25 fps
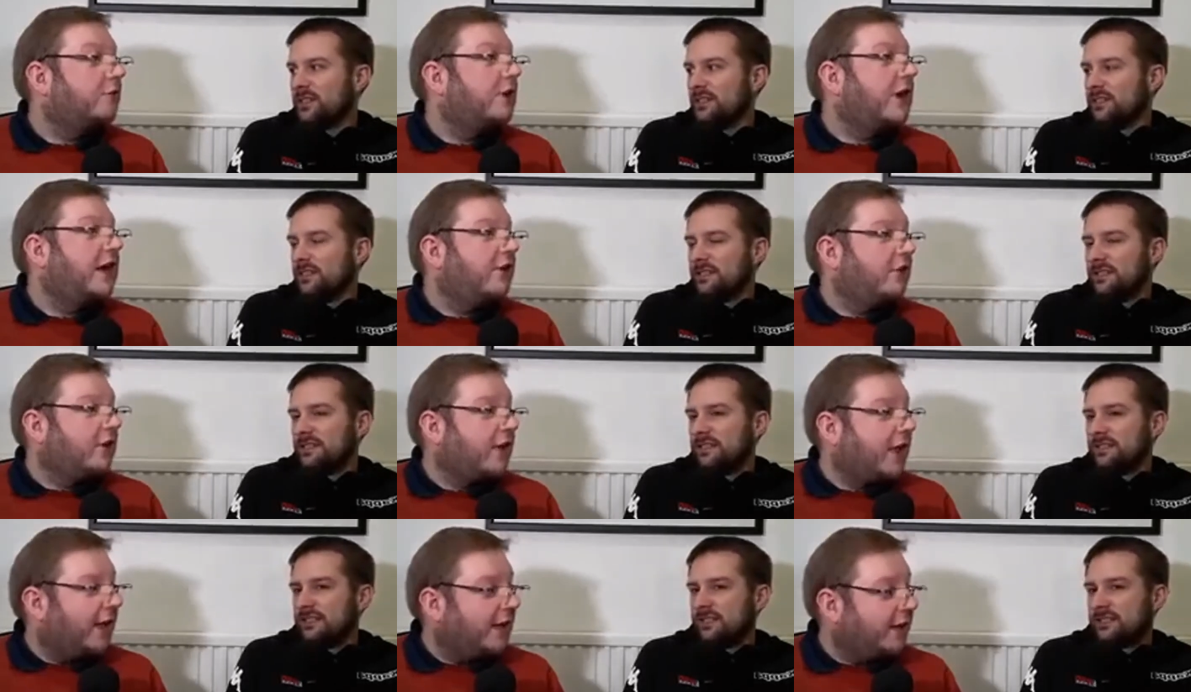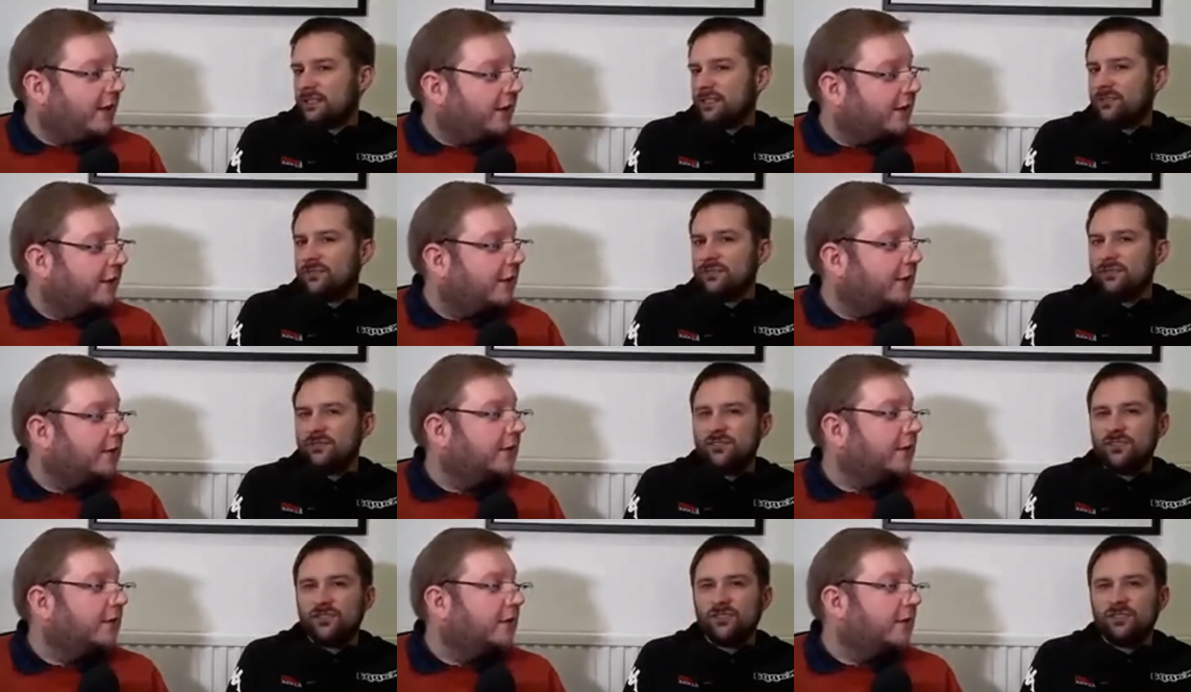Speaker 1: Right, okay. He had a
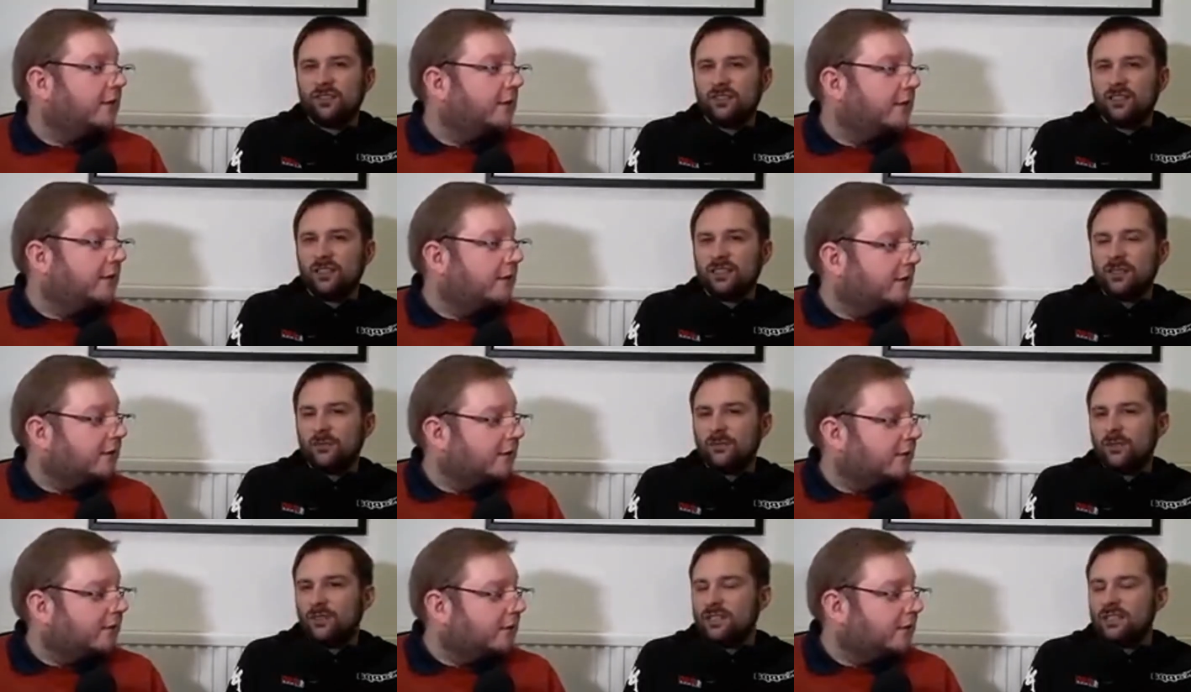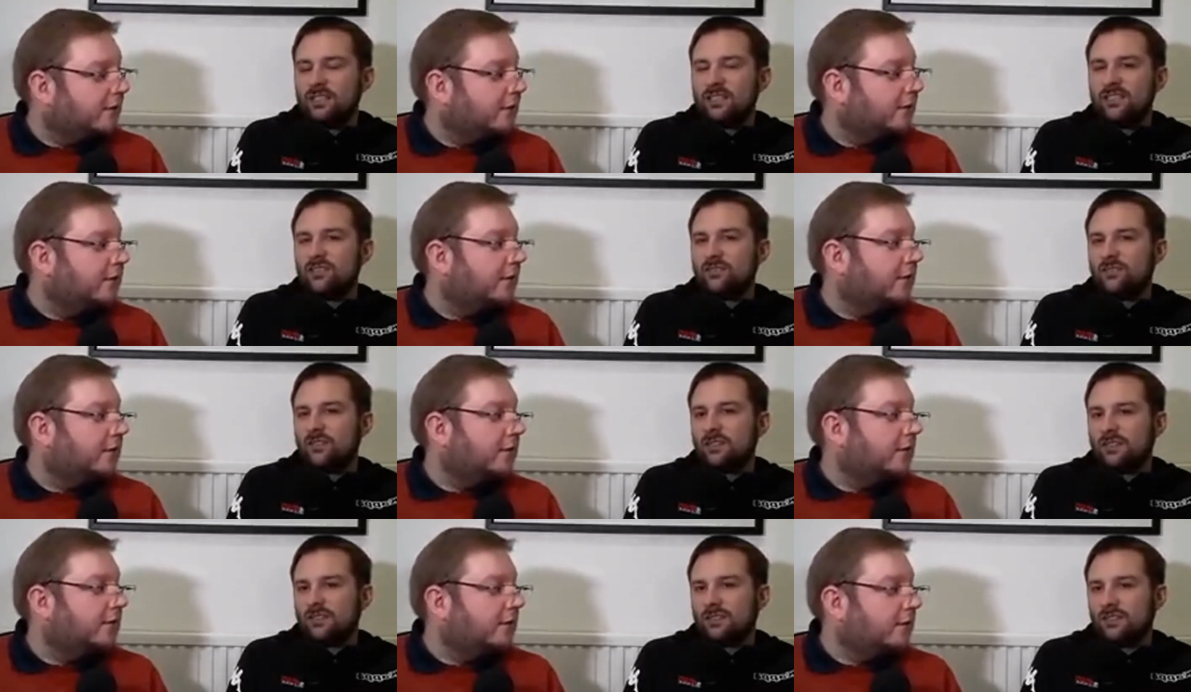cruciate ligament
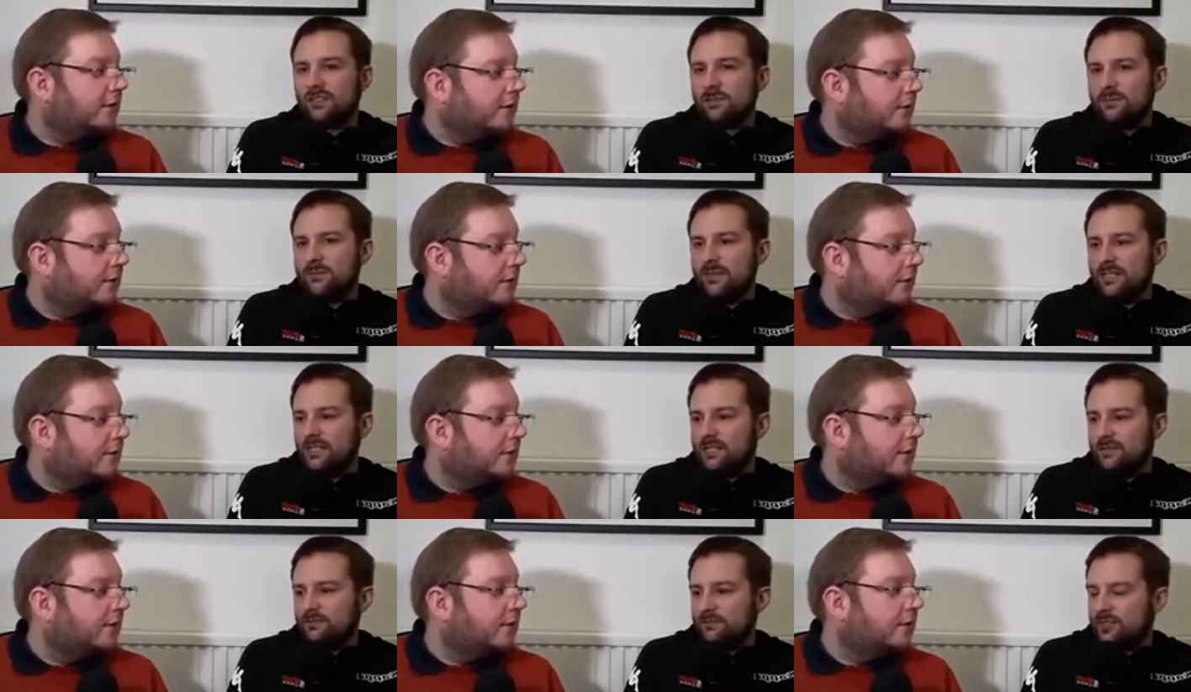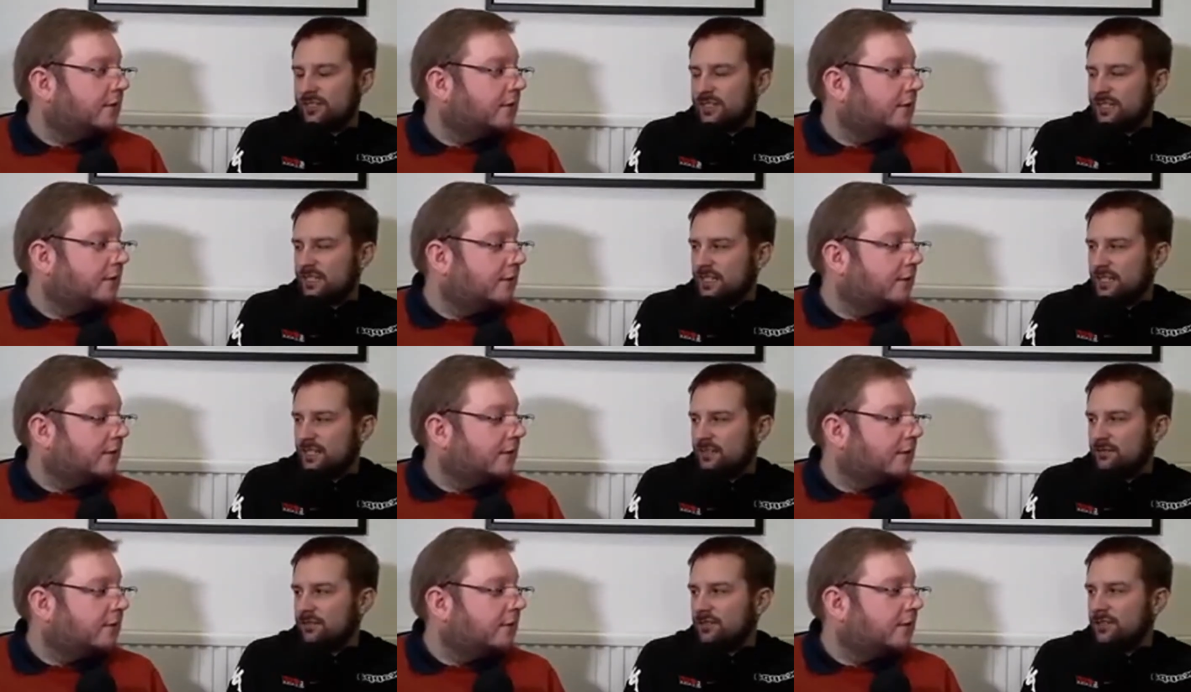injury, I think, that made him
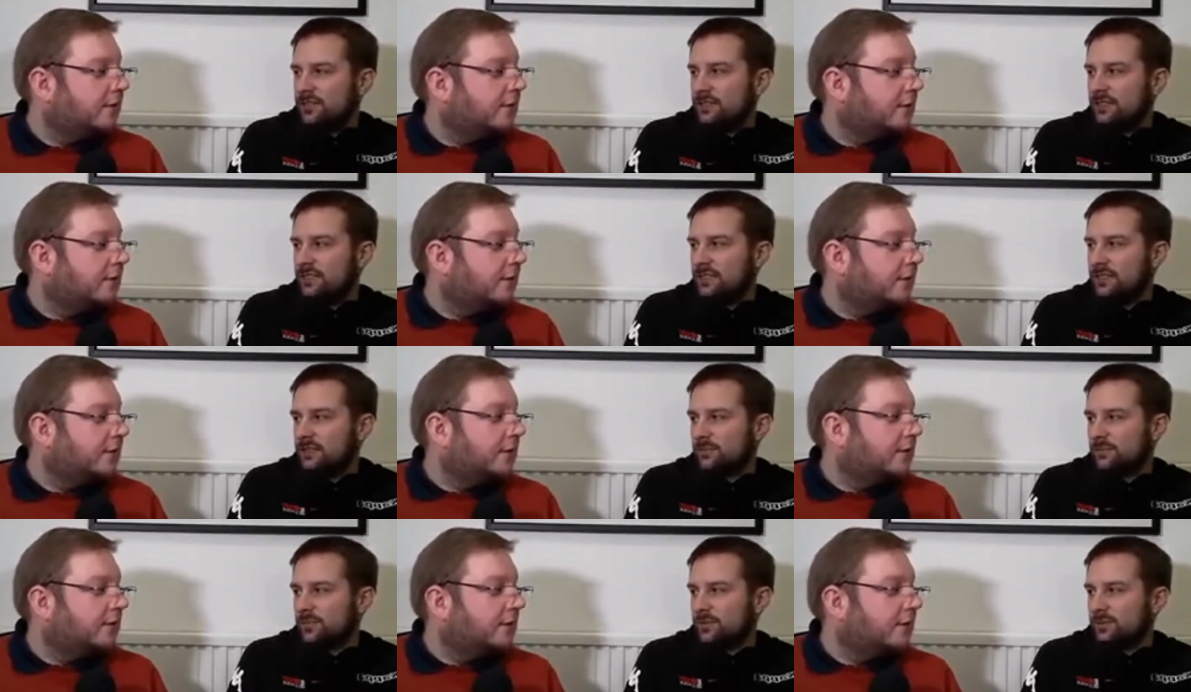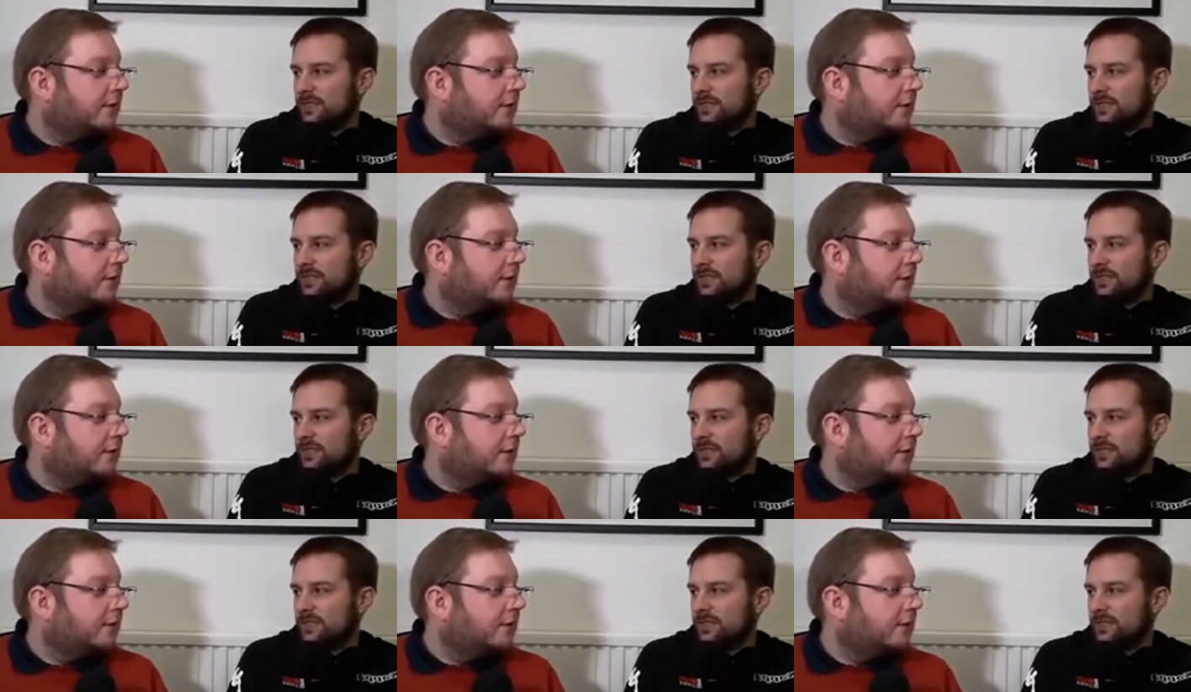retire early.